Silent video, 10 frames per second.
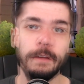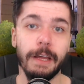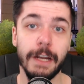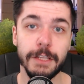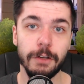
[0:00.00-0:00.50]

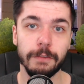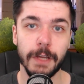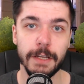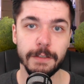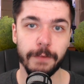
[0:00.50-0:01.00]
And that's all,
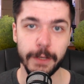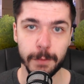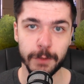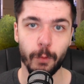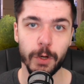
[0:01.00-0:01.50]
guys. Thanks so
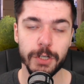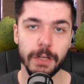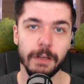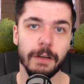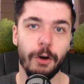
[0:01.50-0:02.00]
much for
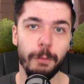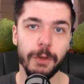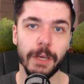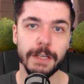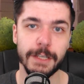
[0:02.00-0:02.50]
watching. Hope you
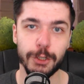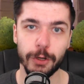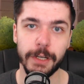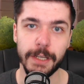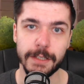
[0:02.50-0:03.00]
guys
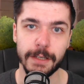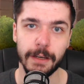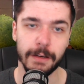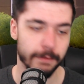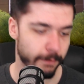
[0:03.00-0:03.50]
enjoyed these
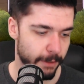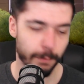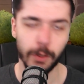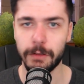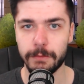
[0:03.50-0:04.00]

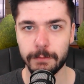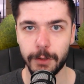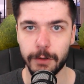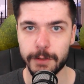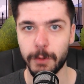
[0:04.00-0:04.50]
small
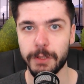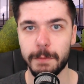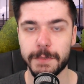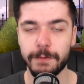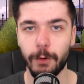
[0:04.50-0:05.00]

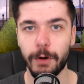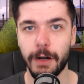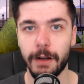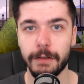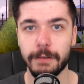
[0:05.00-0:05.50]
tips
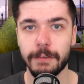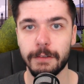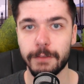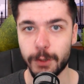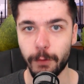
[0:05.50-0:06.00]
for
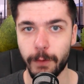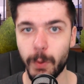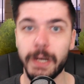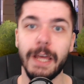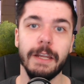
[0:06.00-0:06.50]
Sova
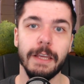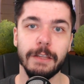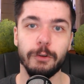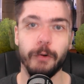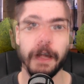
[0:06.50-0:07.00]
when heading
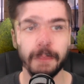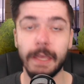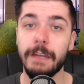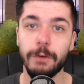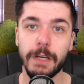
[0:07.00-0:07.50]
into ranked.
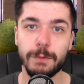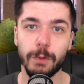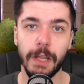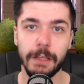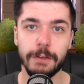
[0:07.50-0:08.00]
And if you guys
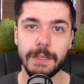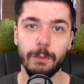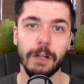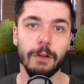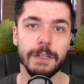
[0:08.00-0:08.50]
would like to see
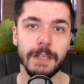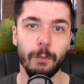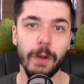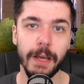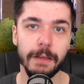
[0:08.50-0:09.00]
what it looks like
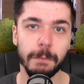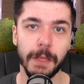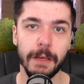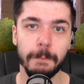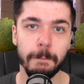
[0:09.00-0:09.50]
when I
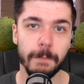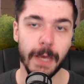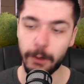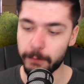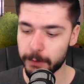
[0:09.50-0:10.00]
play,
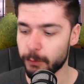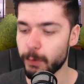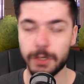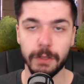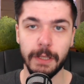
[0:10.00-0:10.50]
head over to
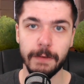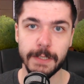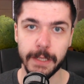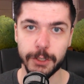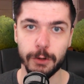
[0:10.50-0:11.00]

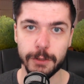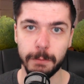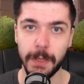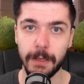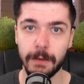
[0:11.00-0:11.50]

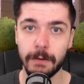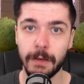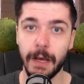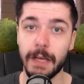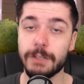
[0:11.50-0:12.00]
twitch.tv/ghostofpeak.
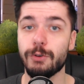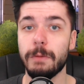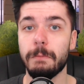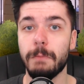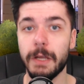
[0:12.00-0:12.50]
I
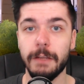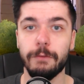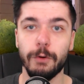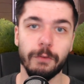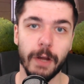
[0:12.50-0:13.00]
stream Monday
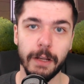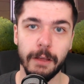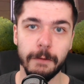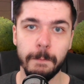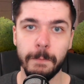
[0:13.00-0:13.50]
through
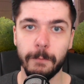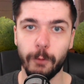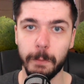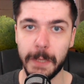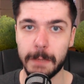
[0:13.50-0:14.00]
Friday,
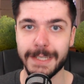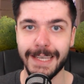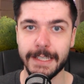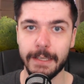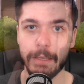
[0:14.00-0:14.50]
4 p.m.
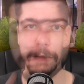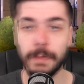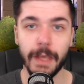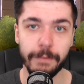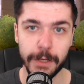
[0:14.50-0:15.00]
CST.
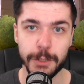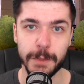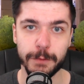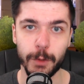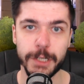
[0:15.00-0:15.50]
And thank you so
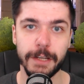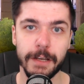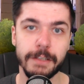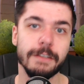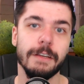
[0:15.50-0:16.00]
much for watching,
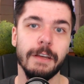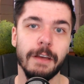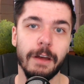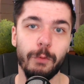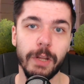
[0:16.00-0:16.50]
guys.
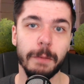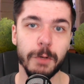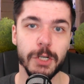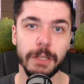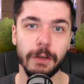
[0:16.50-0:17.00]
I really
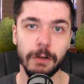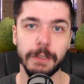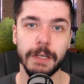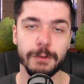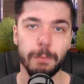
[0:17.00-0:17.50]
appreciate all
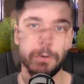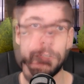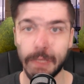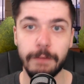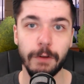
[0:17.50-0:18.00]
the
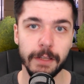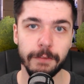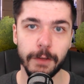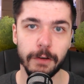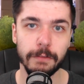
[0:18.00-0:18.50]
support. If you liked the
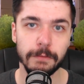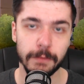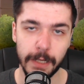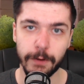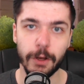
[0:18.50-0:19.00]
video,
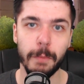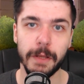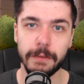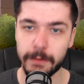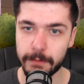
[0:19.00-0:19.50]
leave a
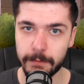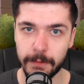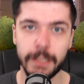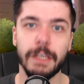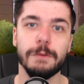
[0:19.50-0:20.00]
comment,
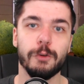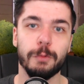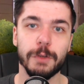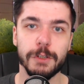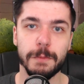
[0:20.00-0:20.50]
hit that
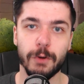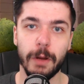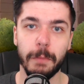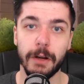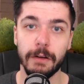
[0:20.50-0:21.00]

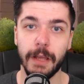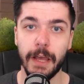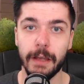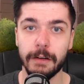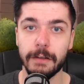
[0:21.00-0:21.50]
subscribe button,
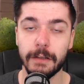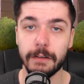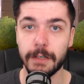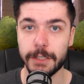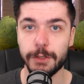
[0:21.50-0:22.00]
and
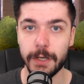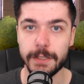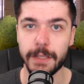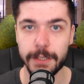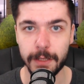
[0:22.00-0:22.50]
I'll see you
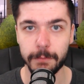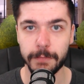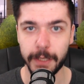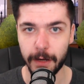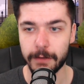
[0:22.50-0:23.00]
guys next time.
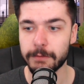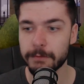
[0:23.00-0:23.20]
Take care.